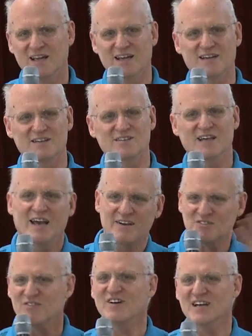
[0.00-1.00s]
And you
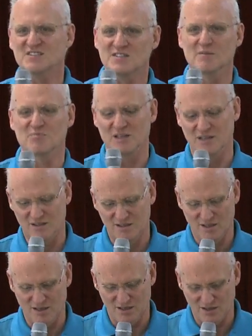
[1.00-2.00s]
have to find something
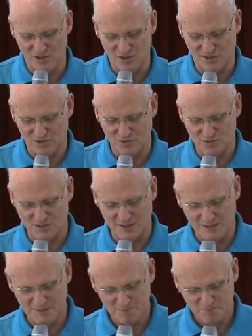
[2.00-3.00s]
along those
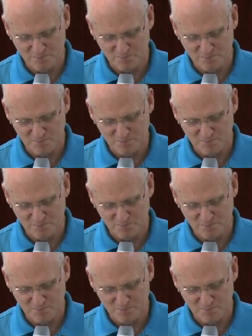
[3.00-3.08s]
lines.